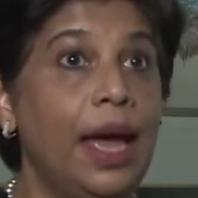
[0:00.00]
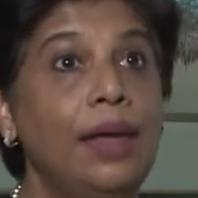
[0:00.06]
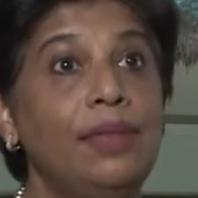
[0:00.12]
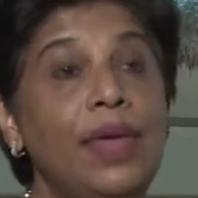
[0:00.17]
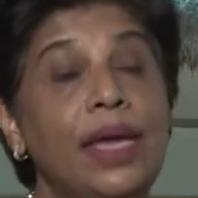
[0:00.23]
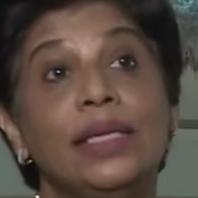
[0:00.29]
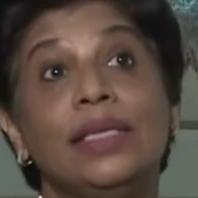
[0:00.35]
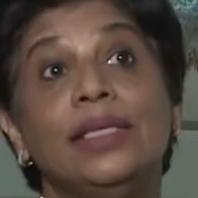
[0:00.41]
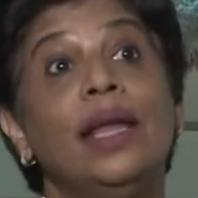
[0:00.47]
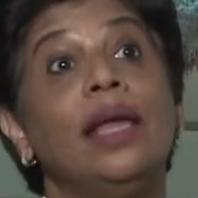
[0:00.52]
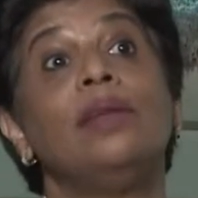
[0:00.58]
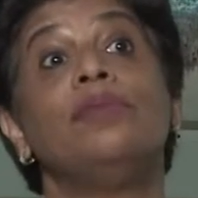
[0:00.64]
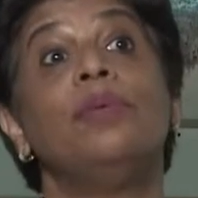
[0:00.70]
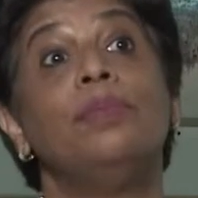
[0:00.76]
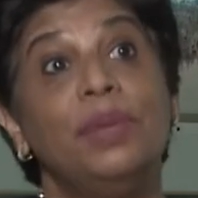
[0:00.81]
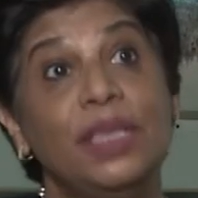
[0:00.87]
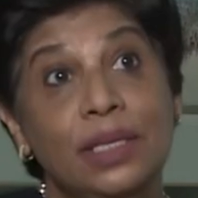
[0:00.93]
And that is none
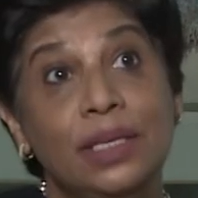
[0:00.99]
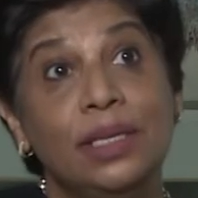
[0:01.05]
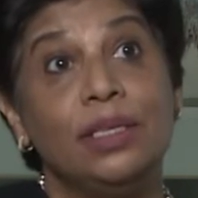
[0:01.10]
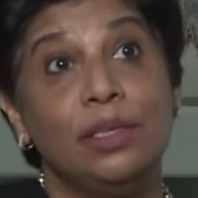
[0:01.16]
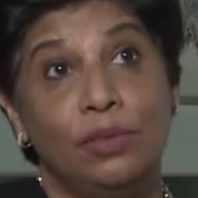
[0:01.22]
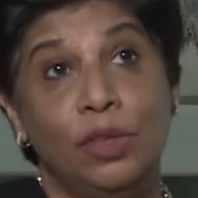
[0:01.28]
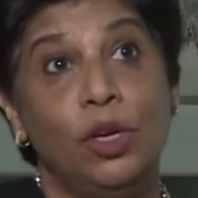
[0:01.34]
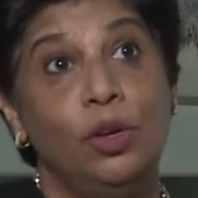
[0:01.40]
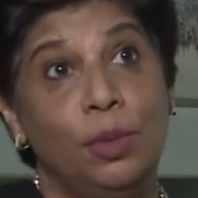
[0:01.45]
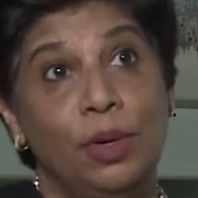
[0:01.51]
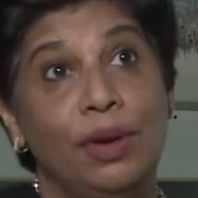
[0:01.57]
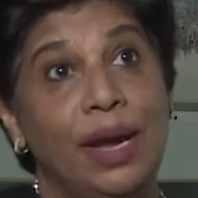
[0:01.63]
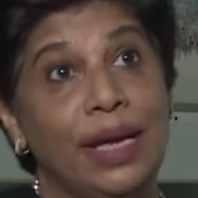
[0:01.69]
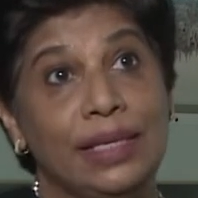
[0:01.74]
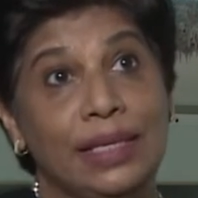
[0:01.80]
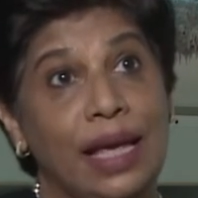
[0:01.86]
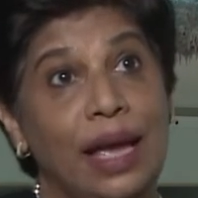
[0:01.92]
of the business of the Human
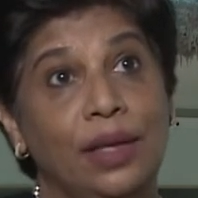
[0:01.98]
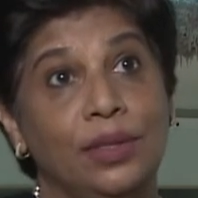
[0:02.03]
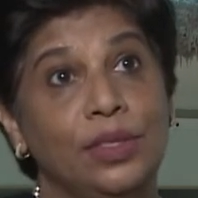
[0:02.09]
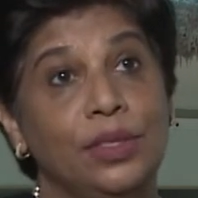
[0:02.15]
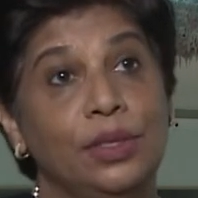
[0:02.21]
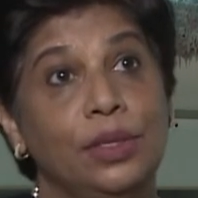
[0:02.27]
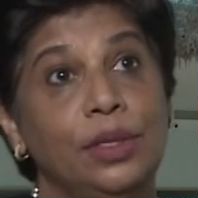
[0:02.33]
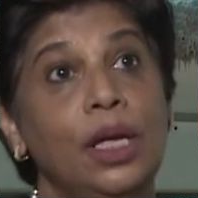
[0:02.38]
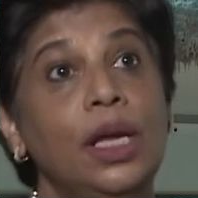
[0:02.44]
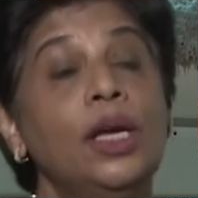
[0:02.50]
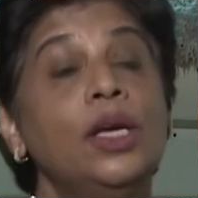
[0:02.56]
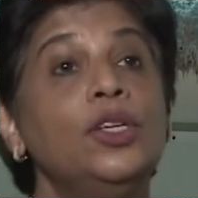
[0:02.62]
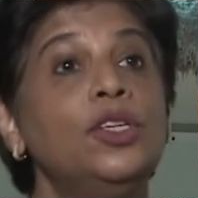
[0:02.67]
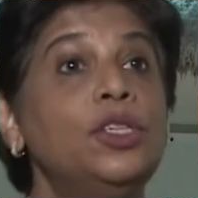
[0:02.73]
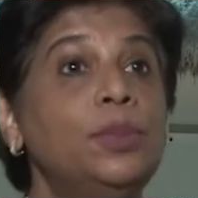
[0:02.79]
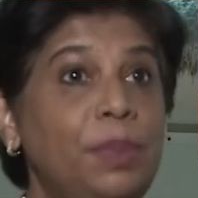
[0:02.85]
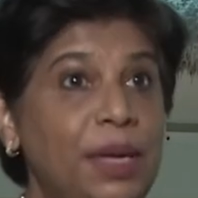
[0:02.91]
Rights Council
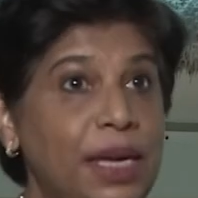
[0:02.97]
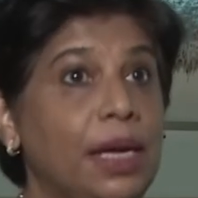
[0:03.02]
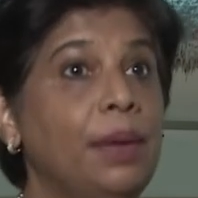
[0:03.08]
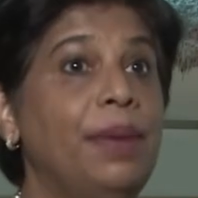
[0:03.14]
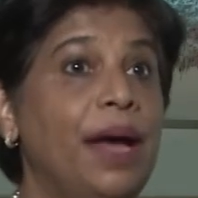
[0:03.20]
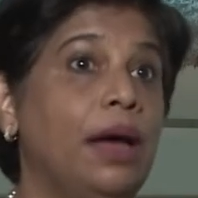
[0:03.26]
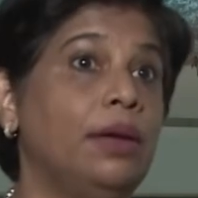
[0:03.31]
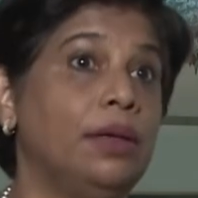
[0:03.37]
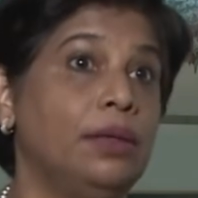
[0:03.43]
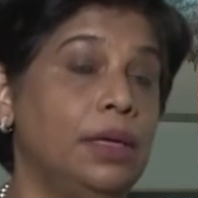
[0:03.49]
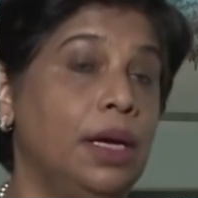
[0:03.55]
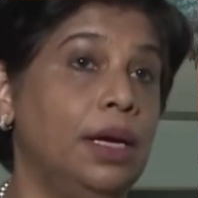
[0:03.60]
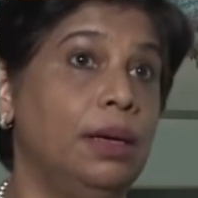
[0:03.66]
to speak about